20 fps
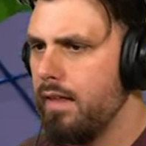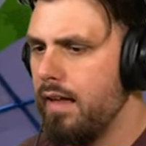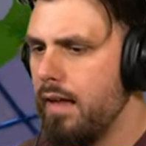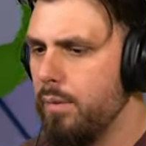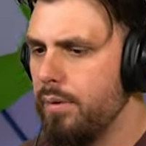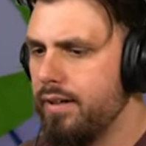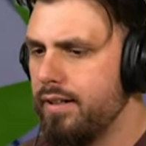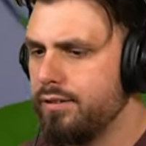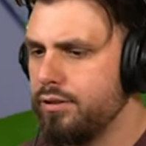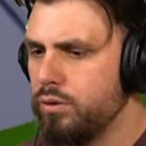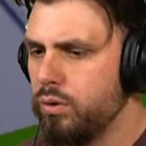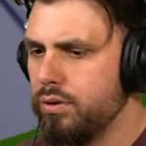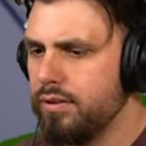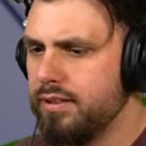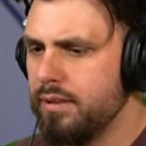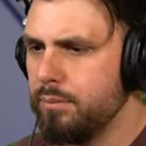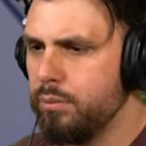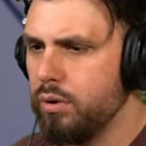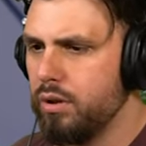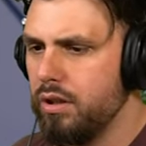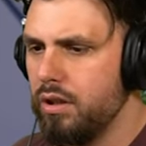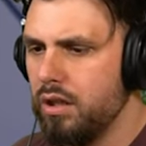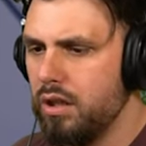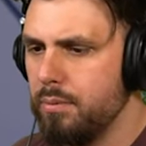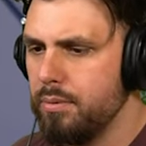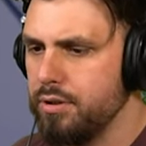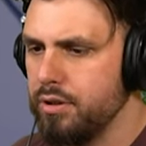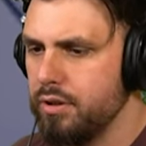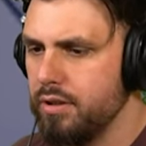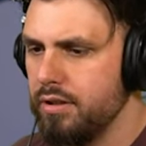I'm gonna store some more
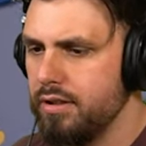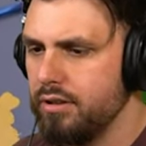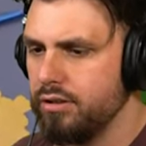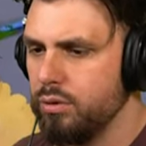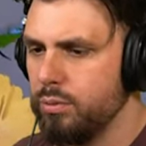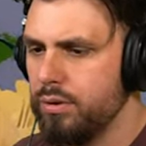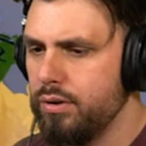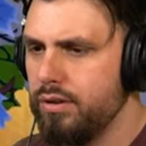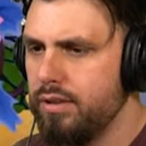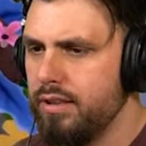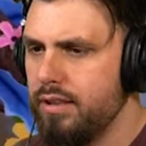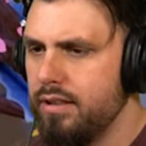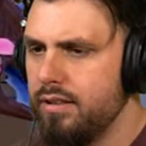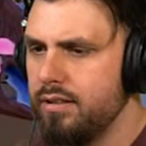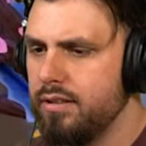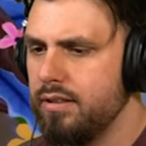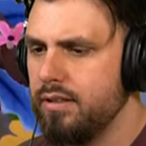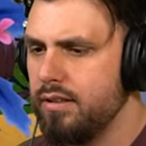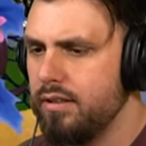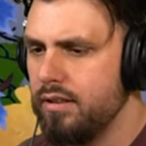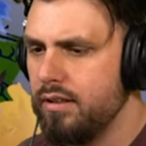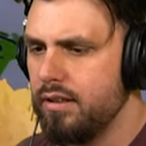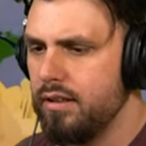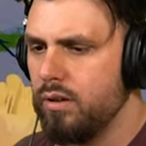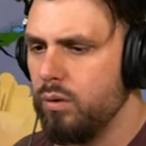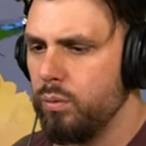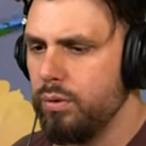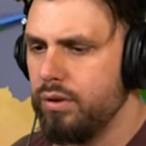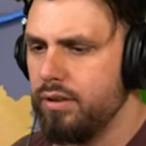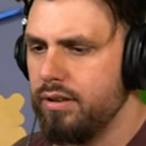garbage in here, so we don't need,
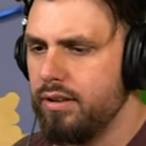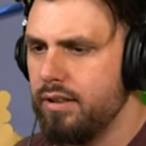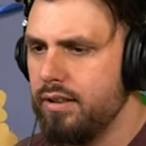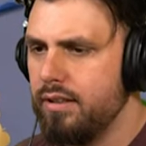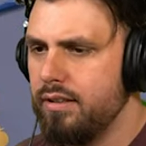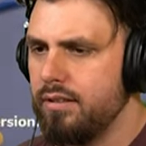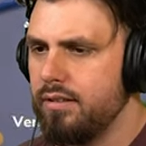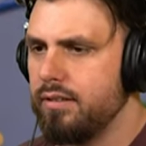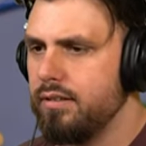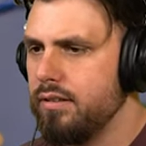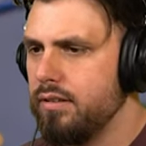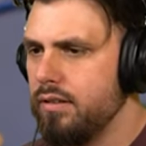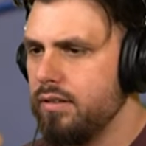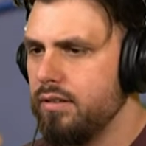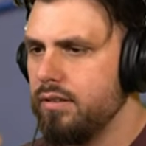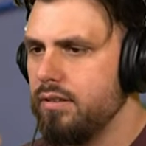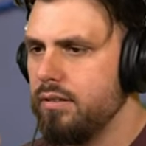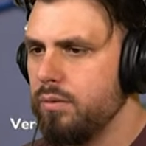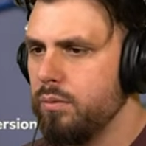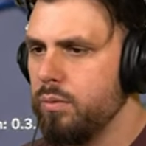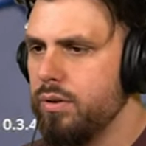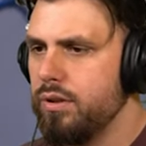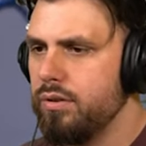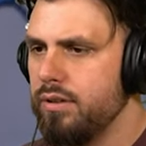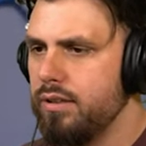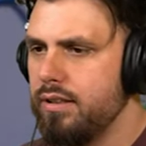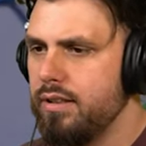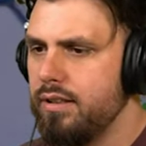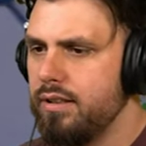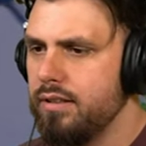we don't need, we don't
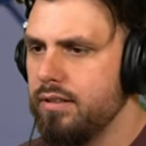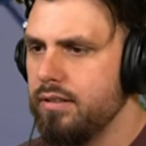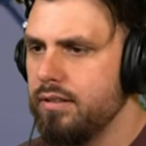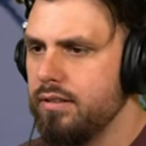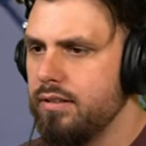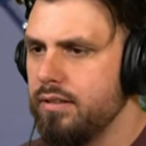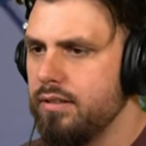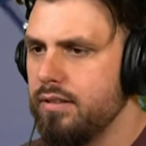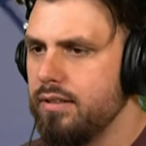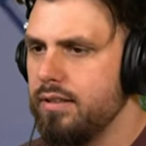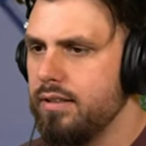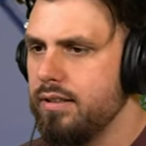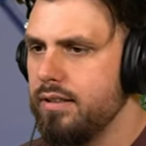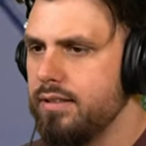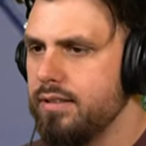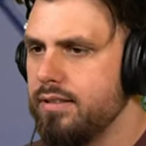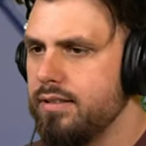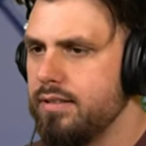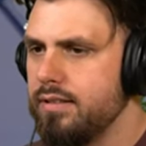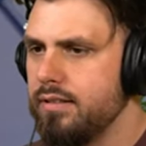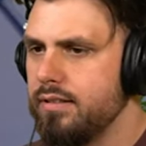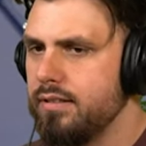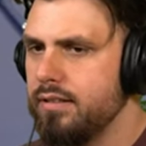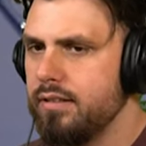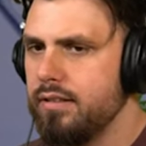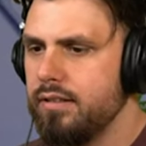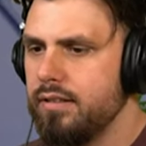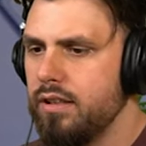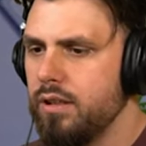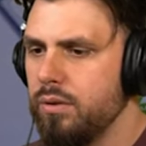need these.
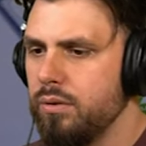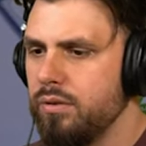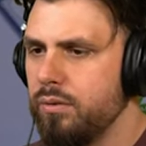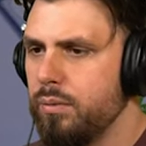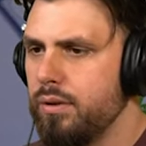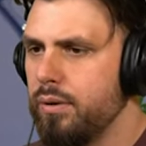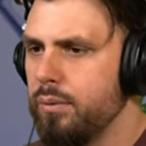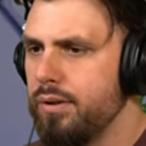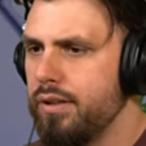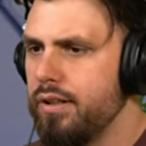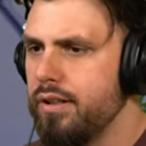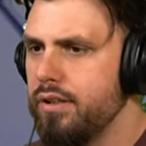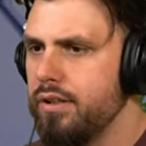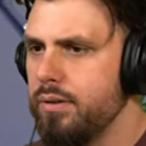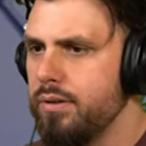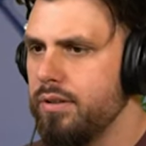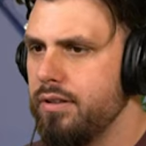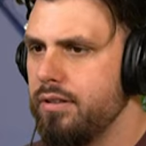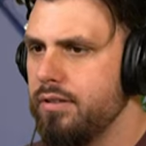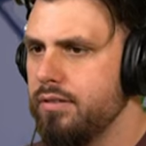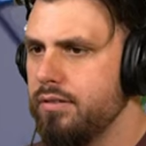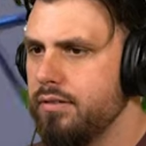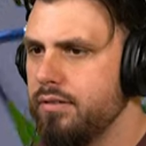No, what, what are you doing?